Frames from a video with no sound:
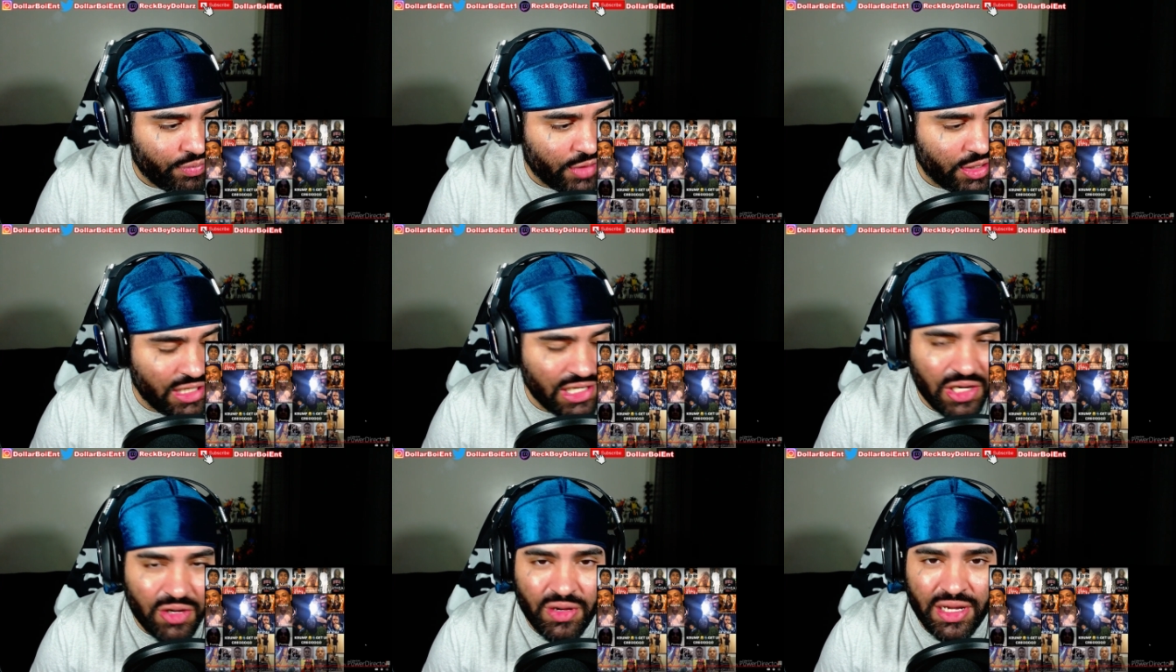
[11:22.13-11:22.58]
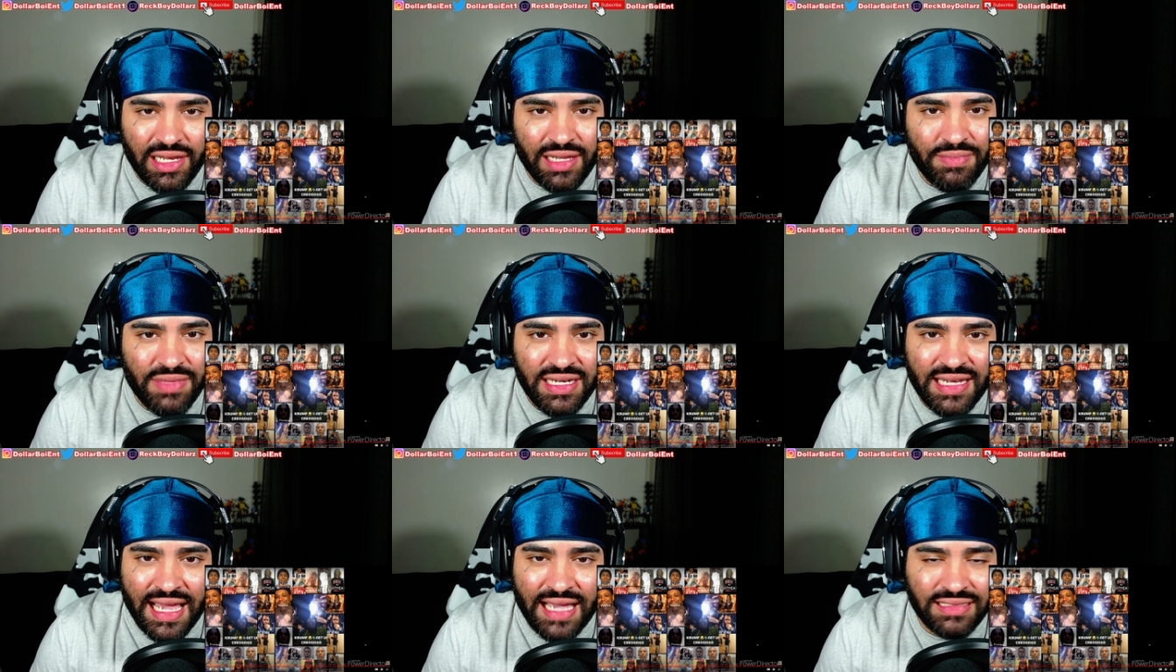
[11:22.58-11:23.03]
you know what? Let
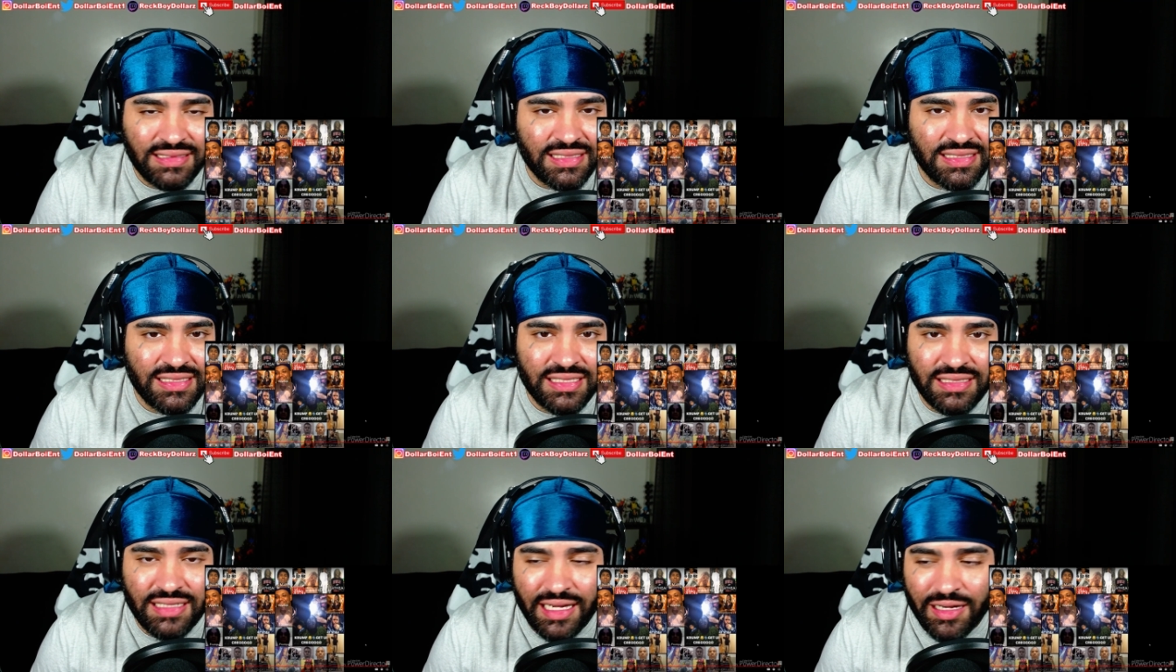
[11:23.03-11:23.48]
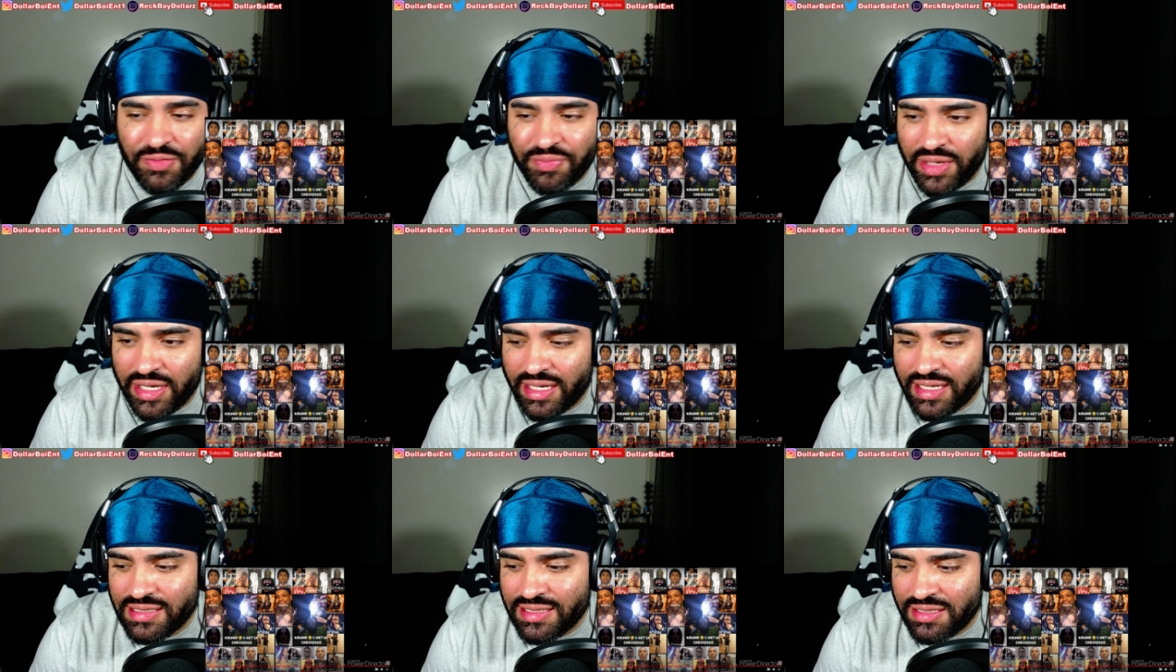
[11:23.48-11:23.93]
me knock this shit out,
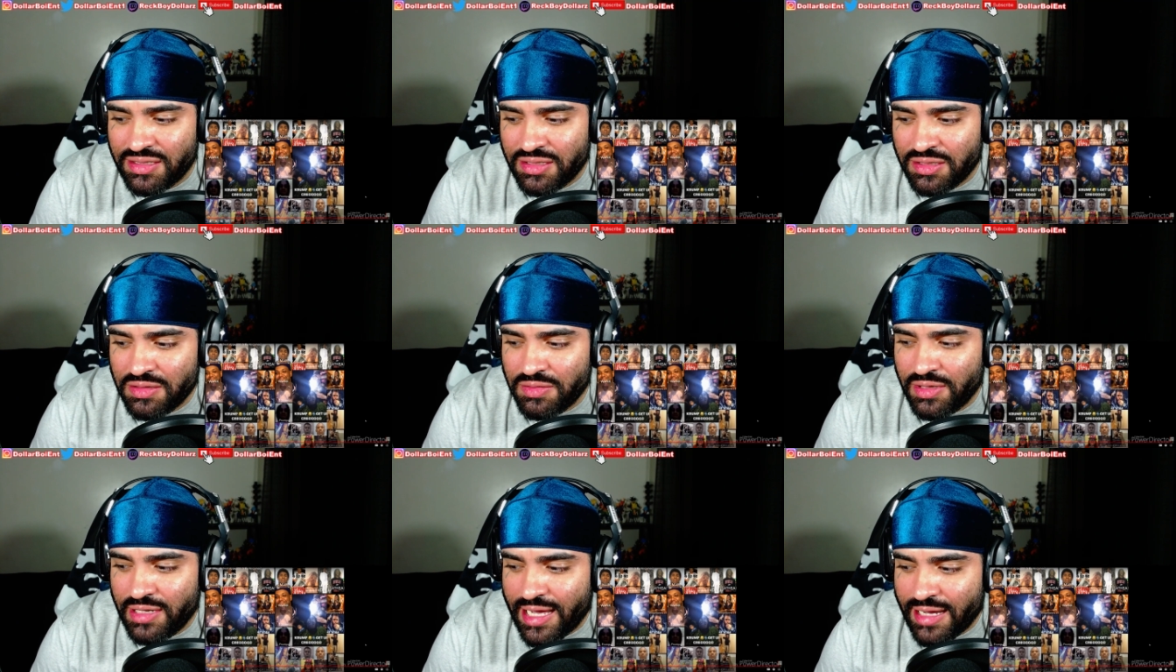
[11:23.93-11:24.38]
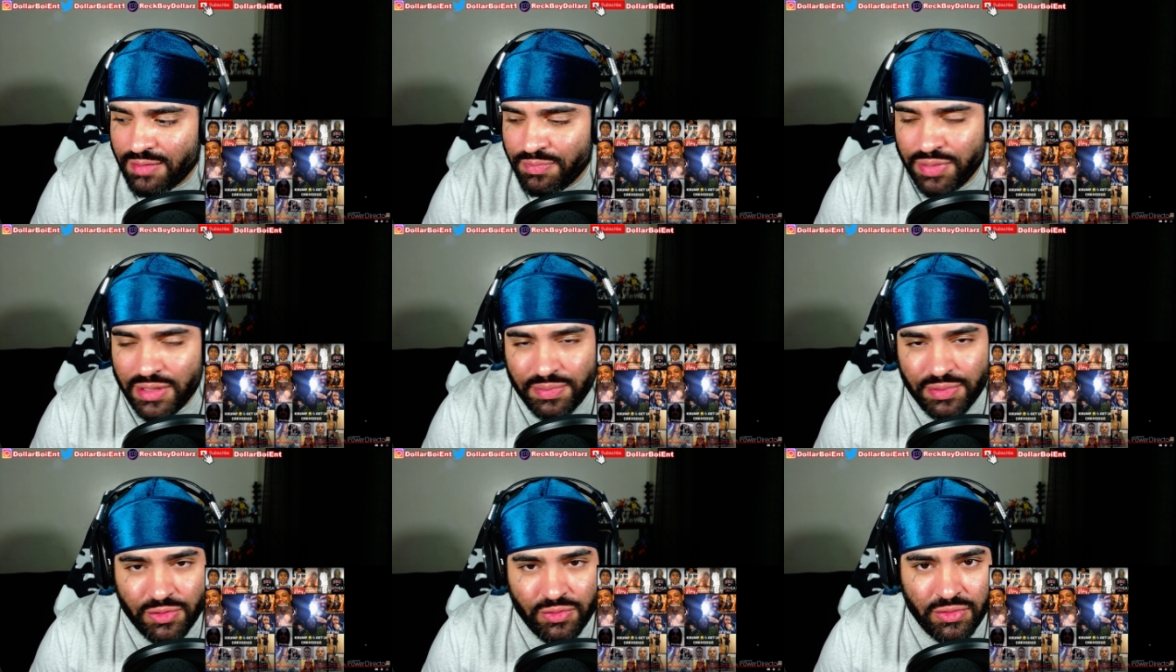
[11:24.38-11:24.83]
man, because I know a lot of
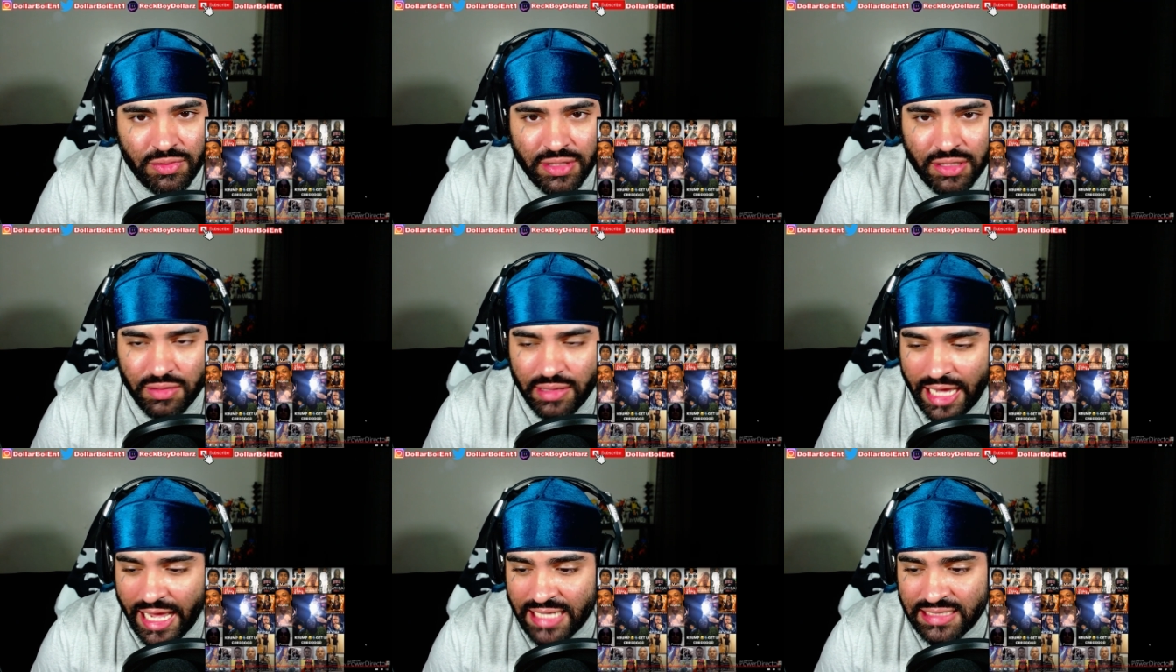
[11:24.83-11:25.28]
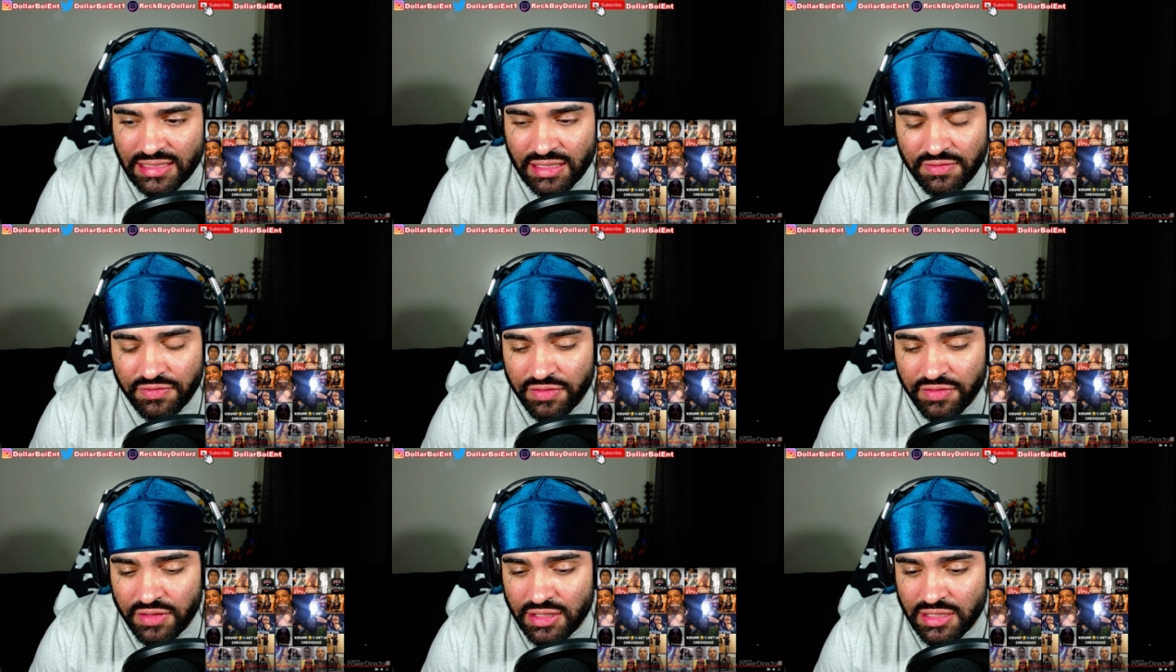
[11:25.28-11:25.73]
people have been asking
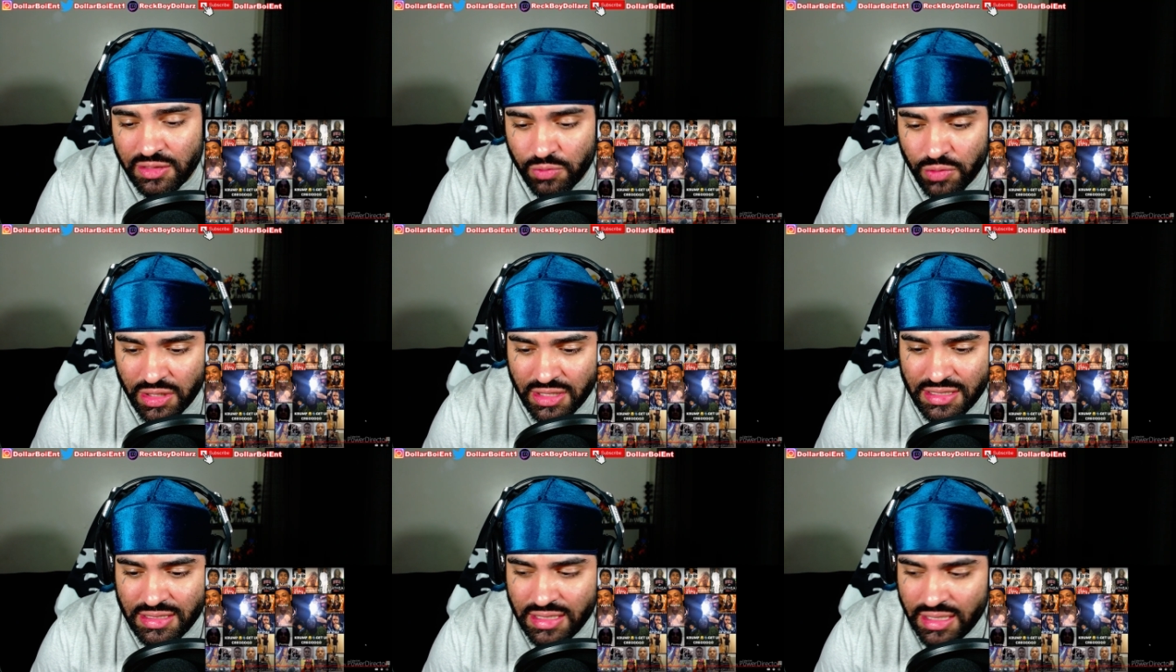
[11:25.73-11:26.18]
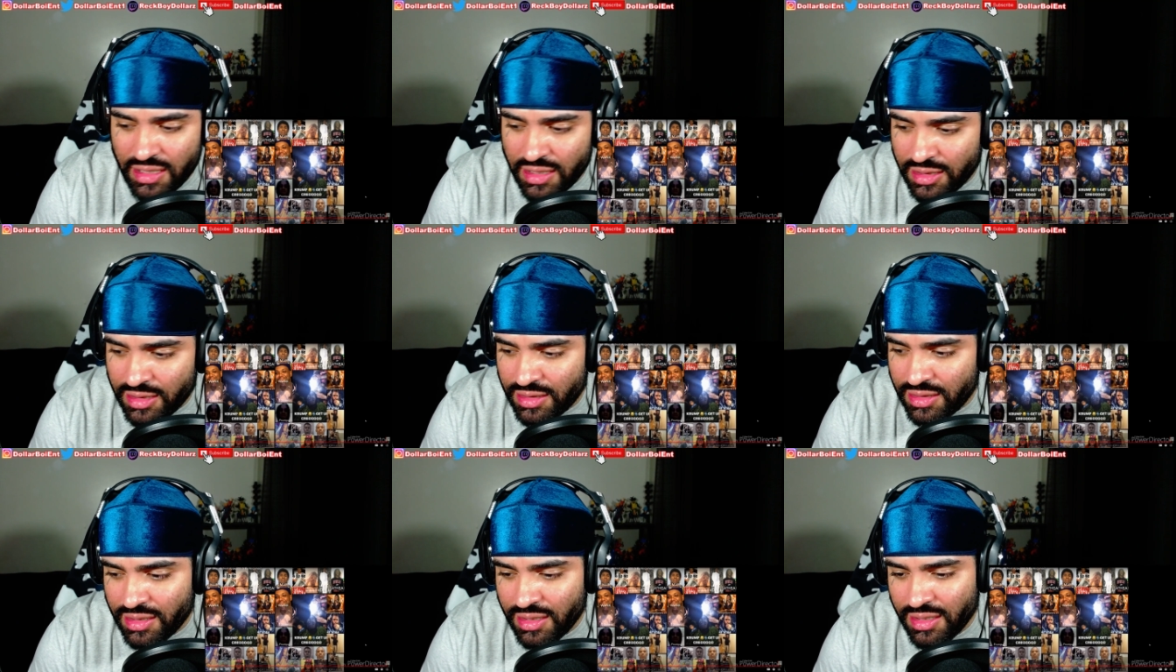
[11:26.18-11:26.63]
for this and want to see
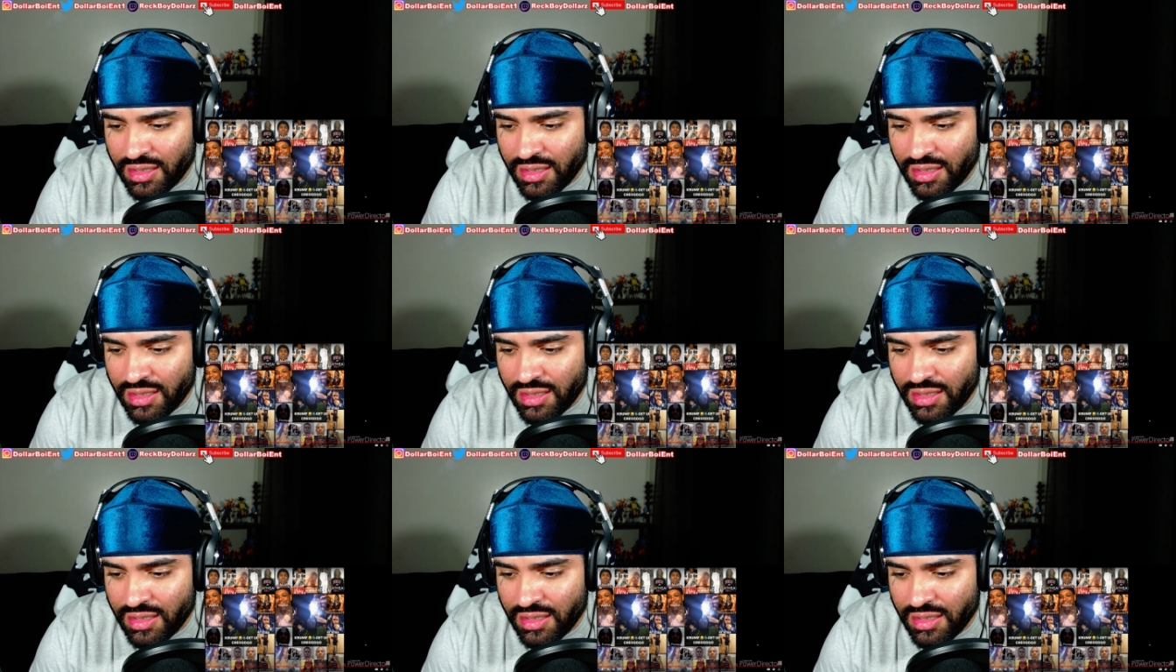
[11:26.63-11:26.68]
it.